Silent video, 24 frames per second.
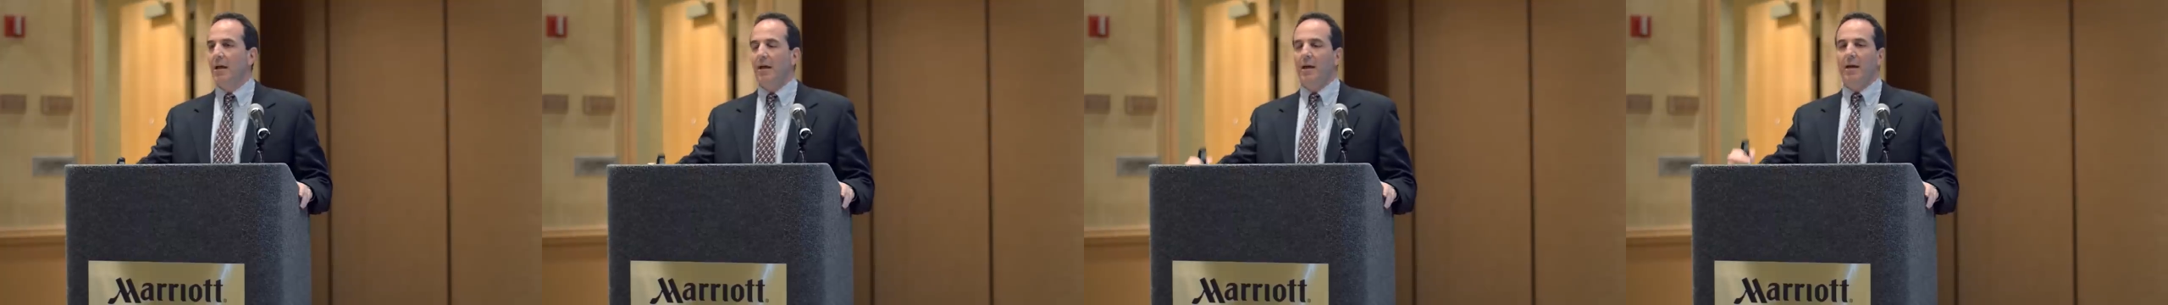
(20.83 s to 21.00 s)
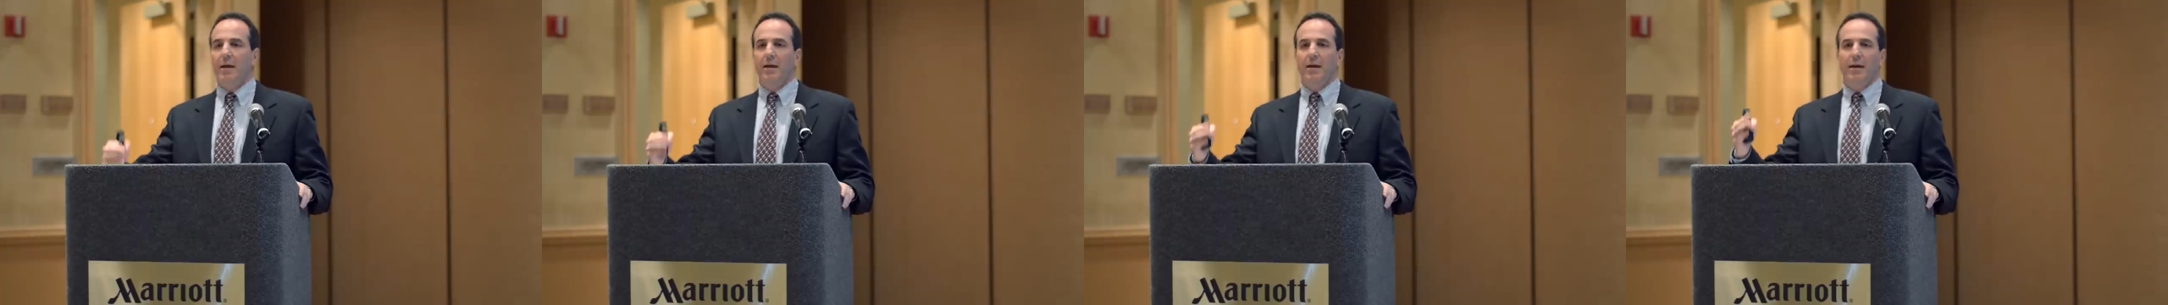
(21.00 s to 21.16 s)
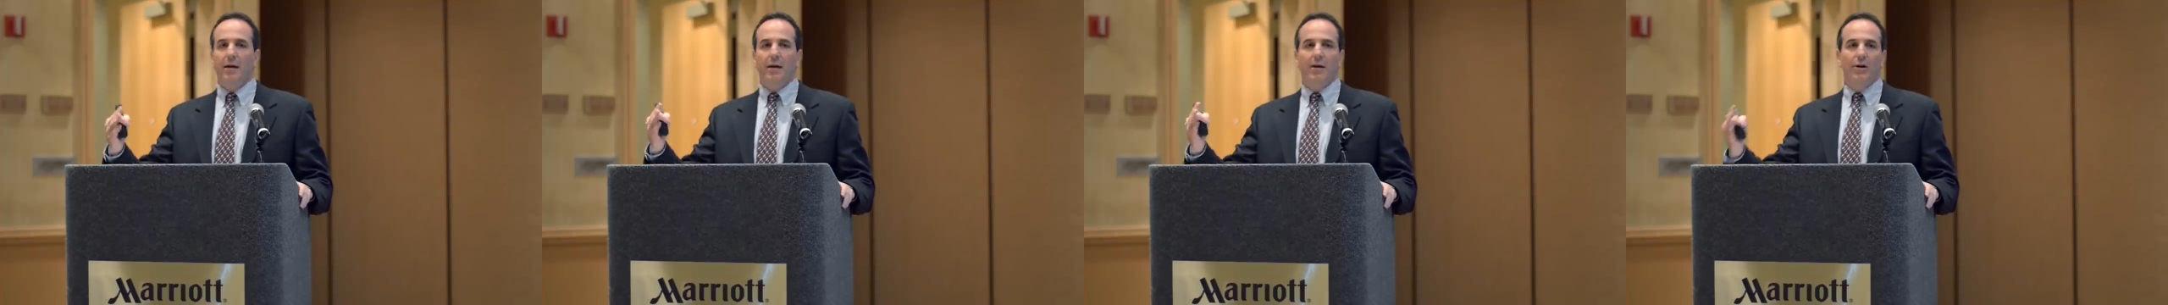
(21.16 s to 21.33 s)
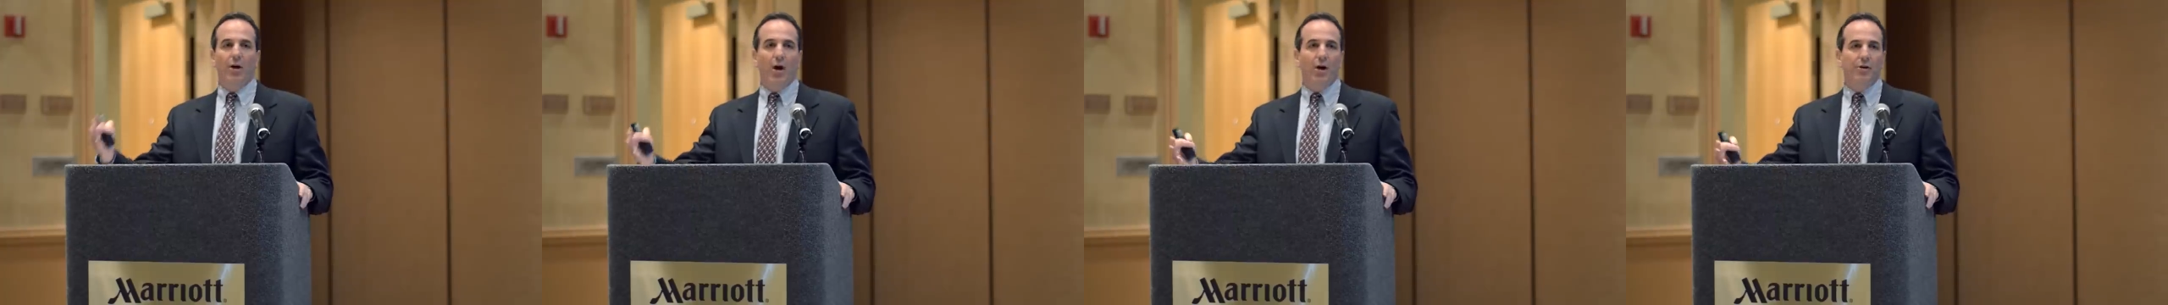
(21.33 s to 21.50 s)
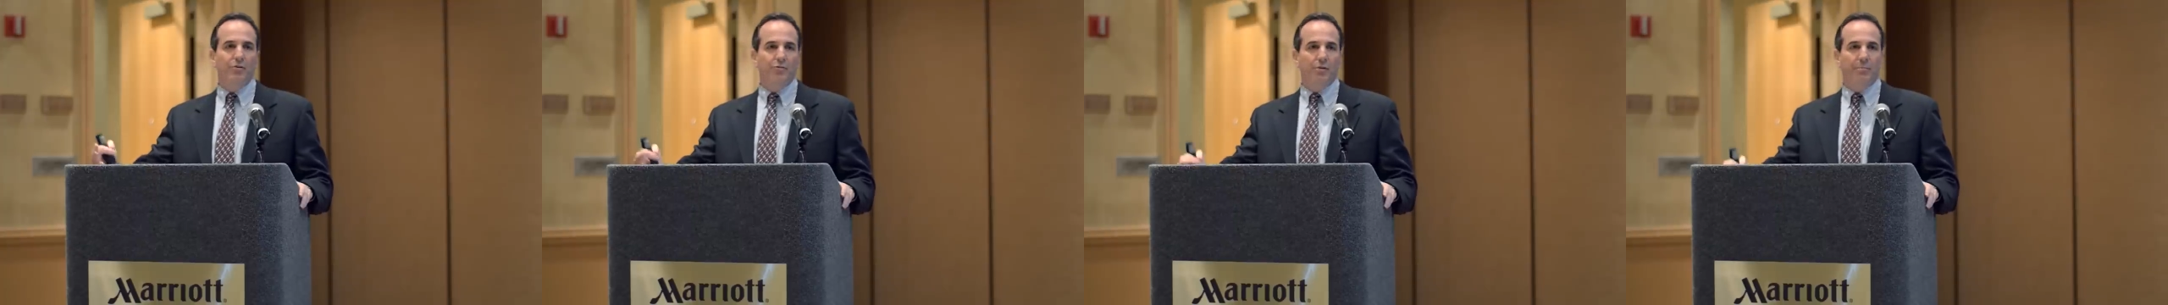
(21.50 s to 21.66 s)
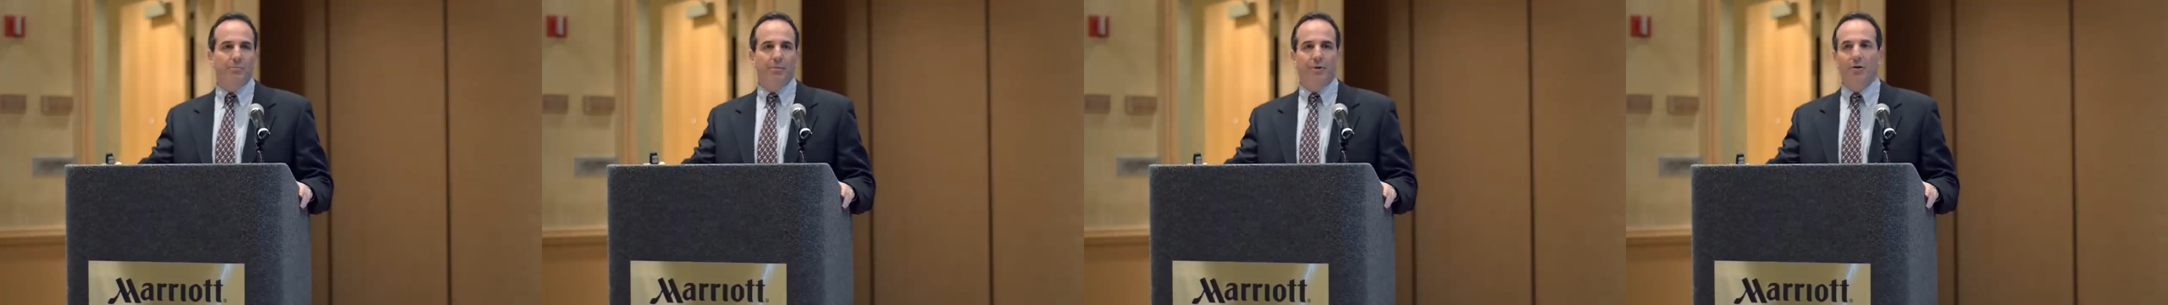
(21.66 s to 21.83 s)
an
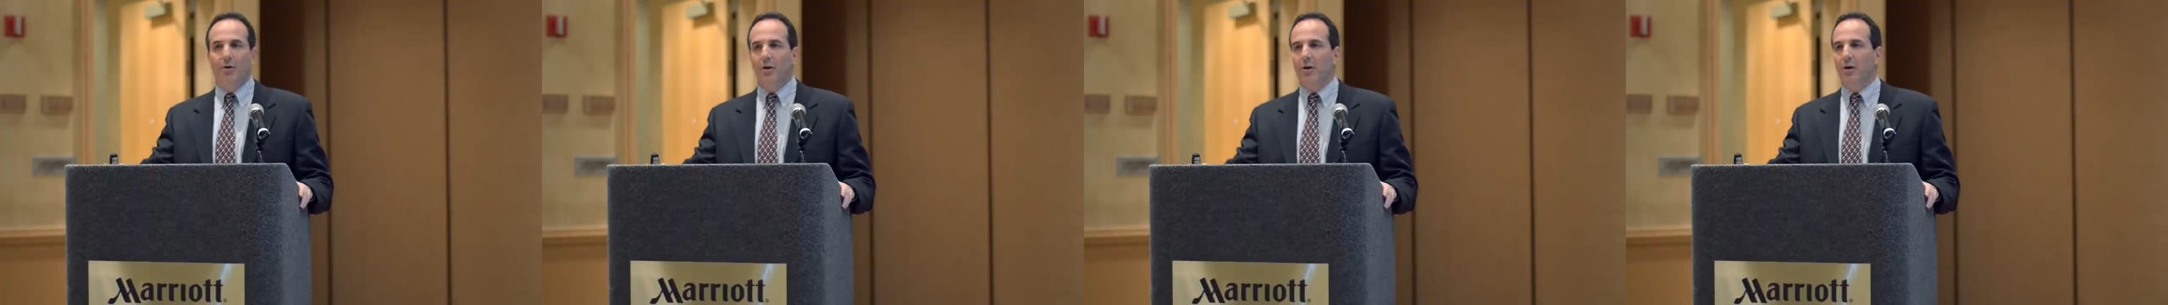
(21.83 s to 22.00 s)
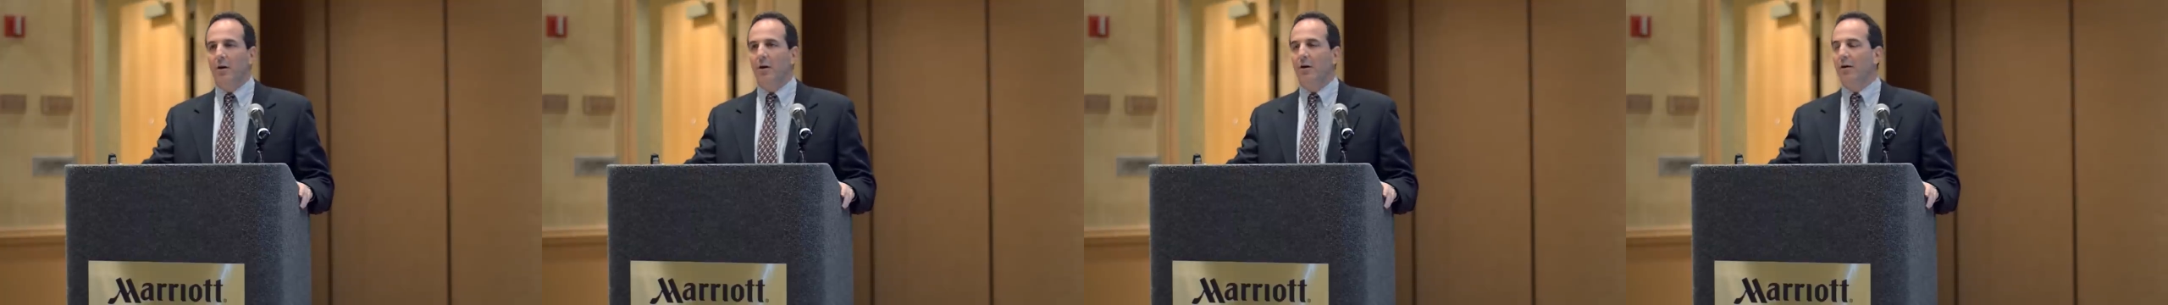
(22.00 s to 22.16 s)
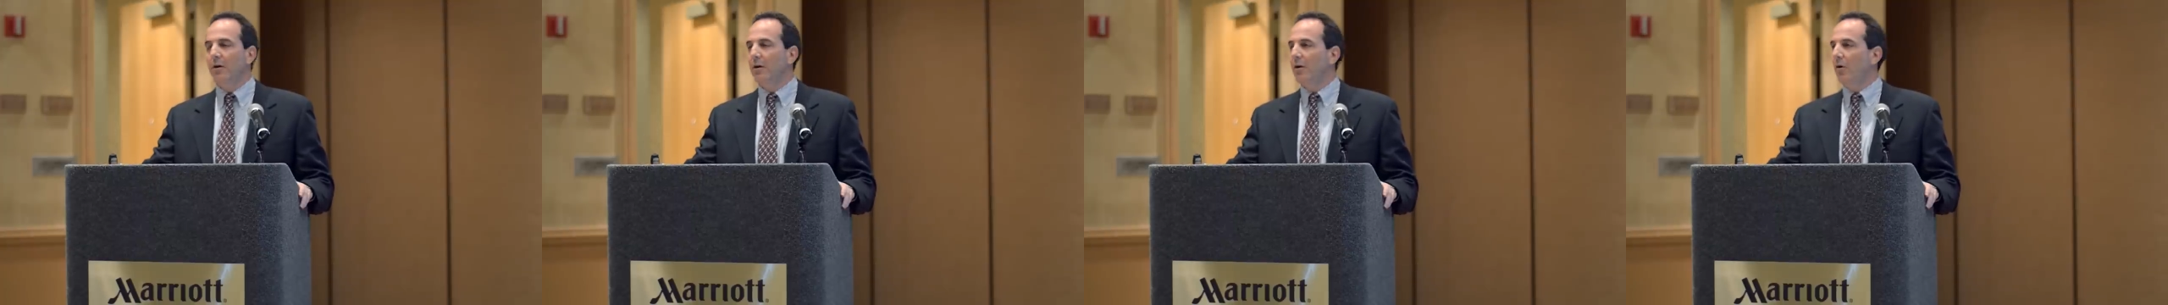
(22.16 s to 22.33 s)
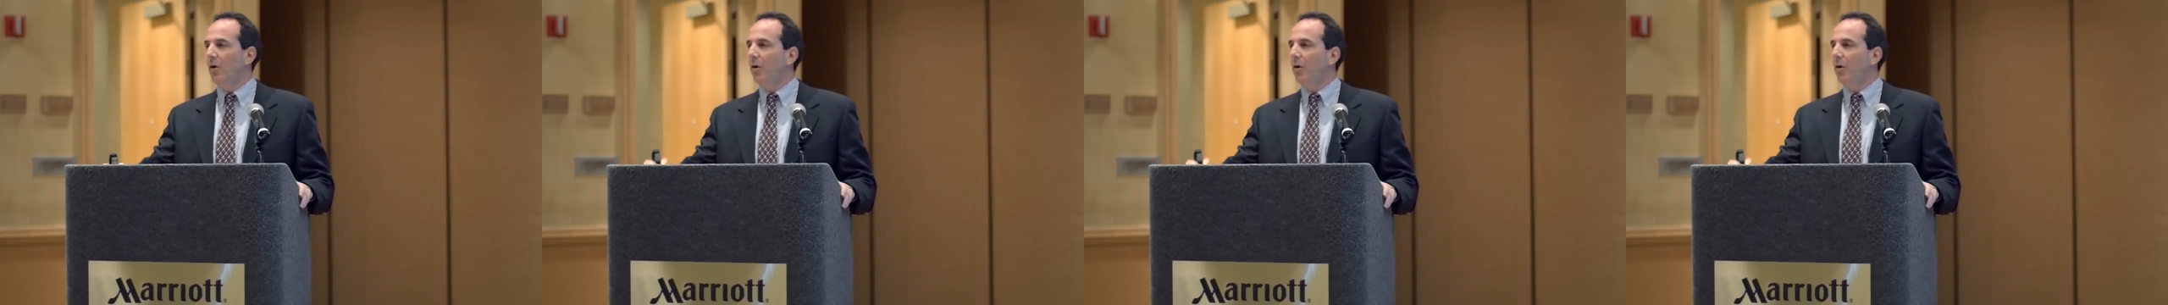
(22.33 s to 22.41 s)
entrepreneur,